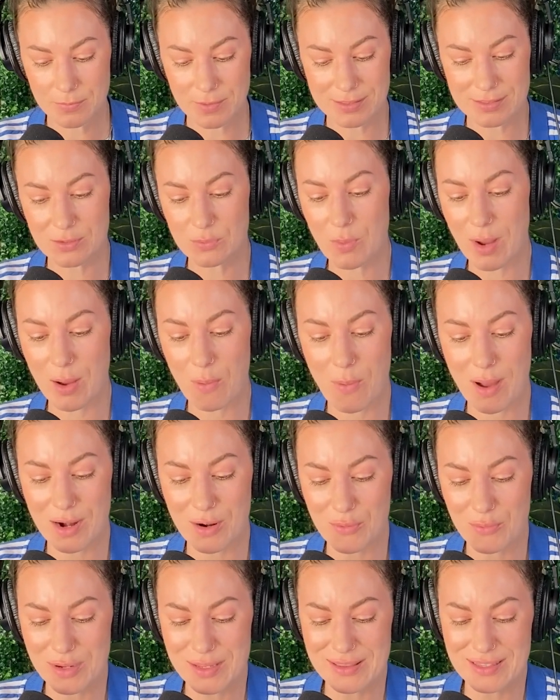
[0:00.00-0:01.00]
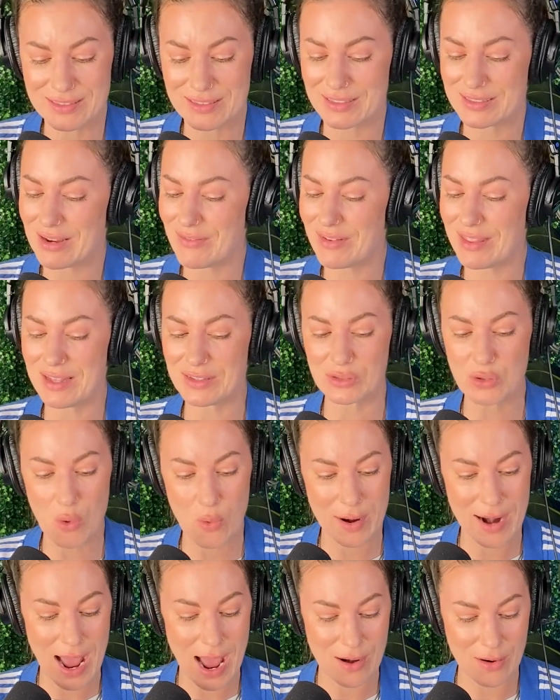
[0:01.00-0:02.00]
is why I wanted to read this, because everything that's
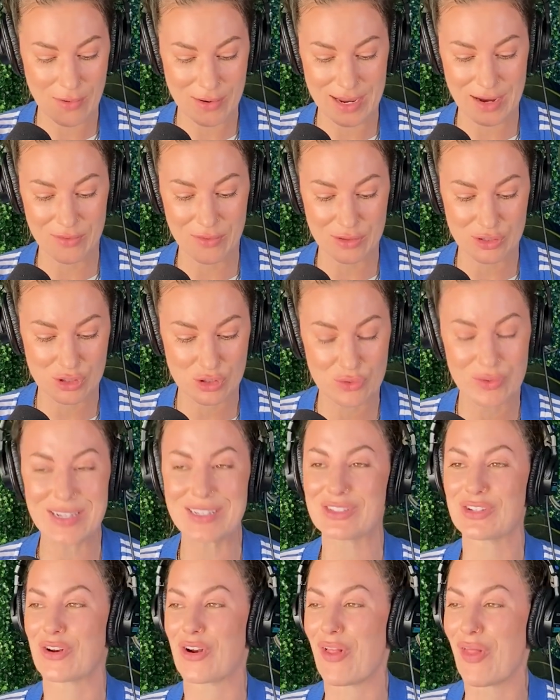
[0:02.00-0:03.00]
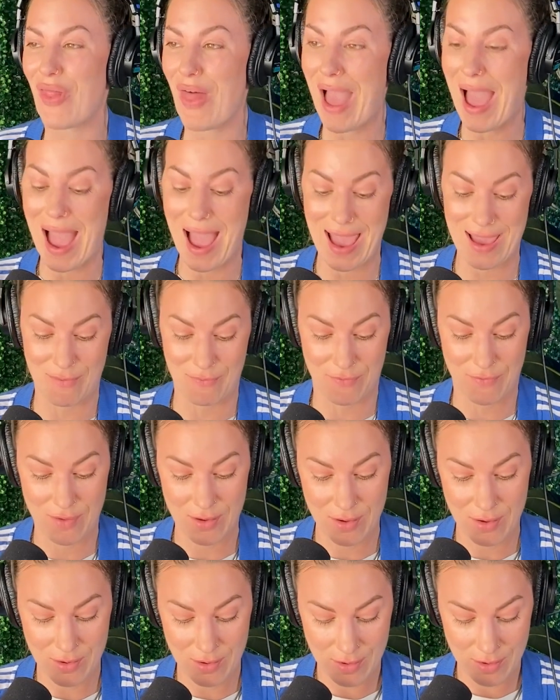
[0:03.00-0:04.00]
going on out here, the streets are alive.
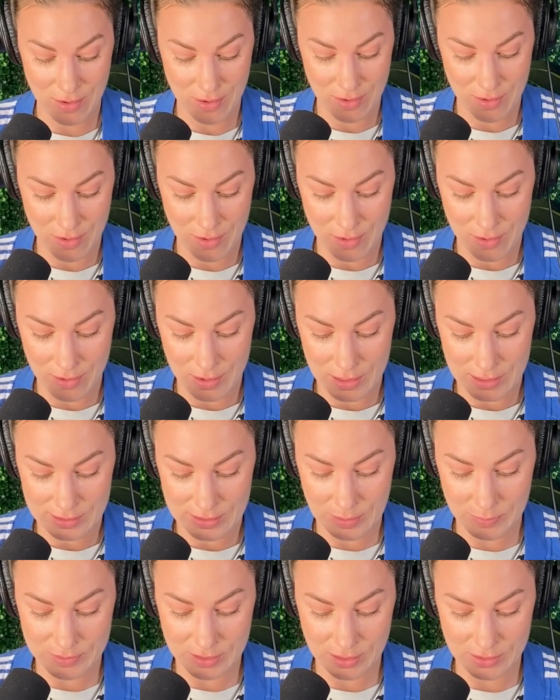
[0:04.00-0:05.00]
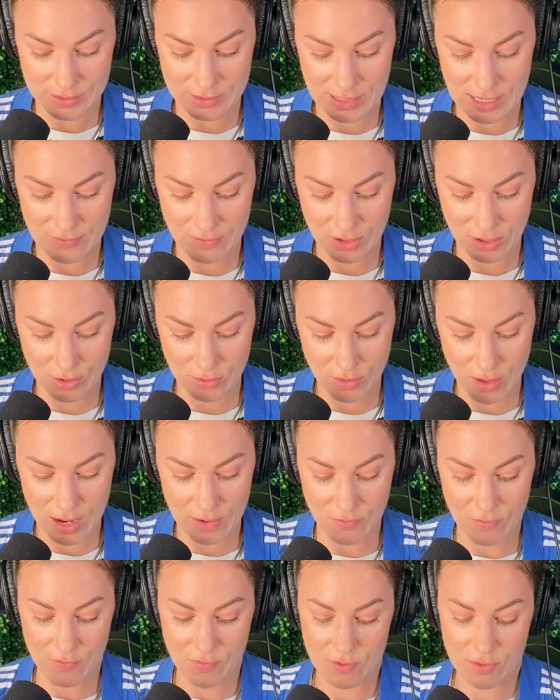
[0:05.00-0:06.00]
Tips on saving your
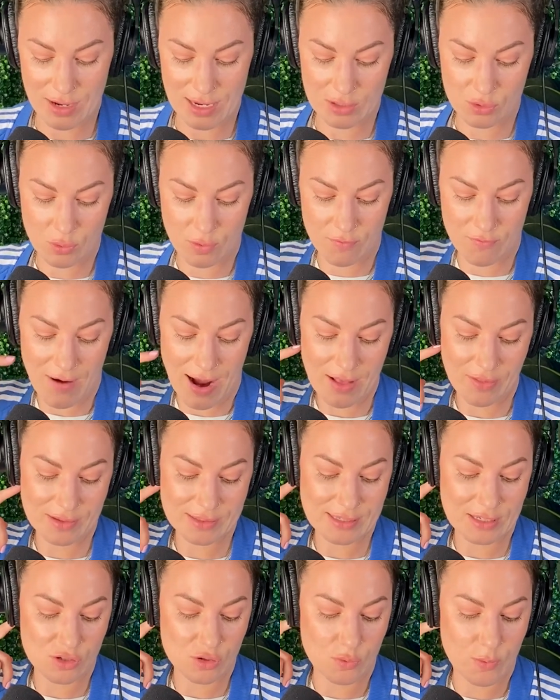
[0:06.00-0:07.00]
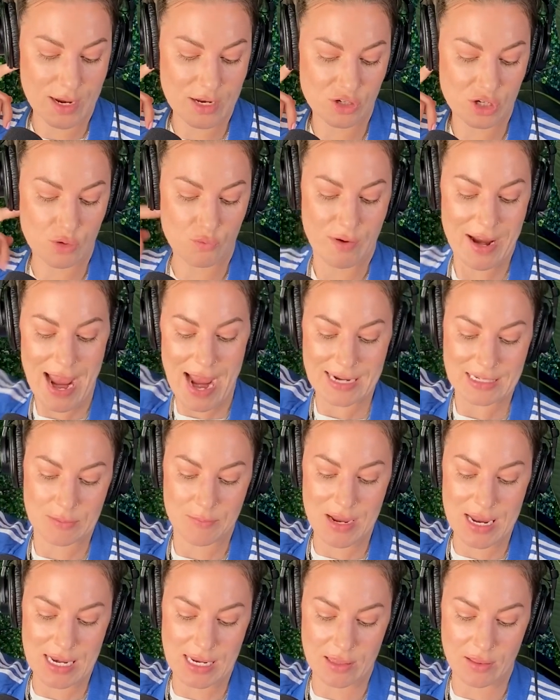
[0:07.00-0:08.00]
life if you get into a violent situation. React
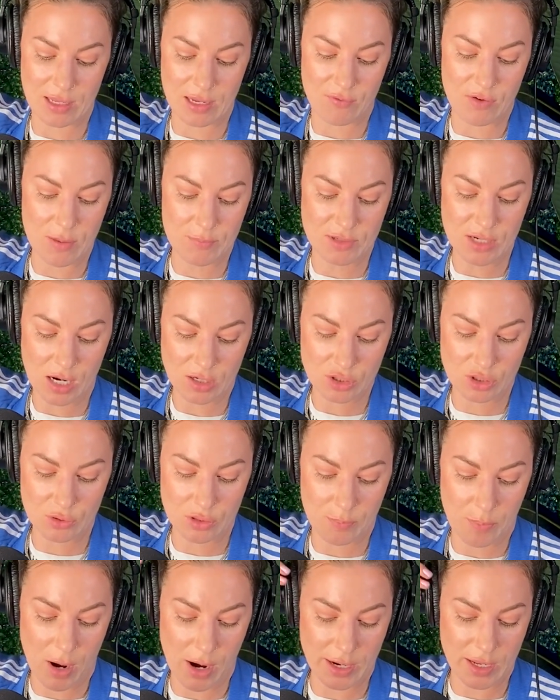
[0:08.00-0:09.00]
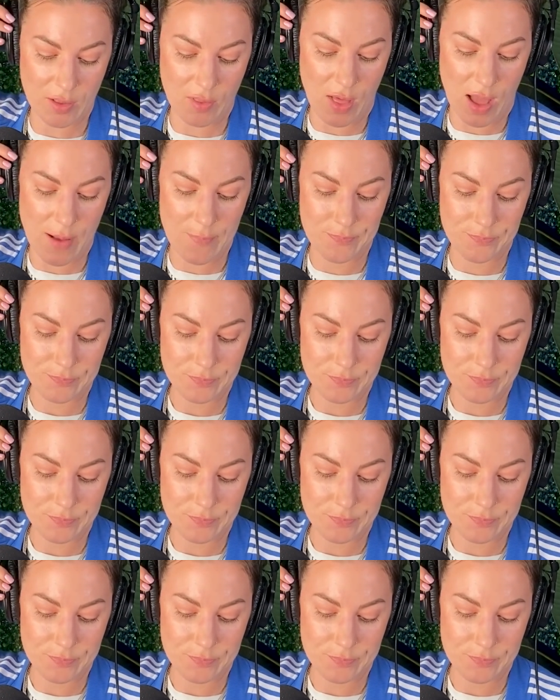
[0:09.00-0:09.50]
immediately. If he abducts you in a parking lot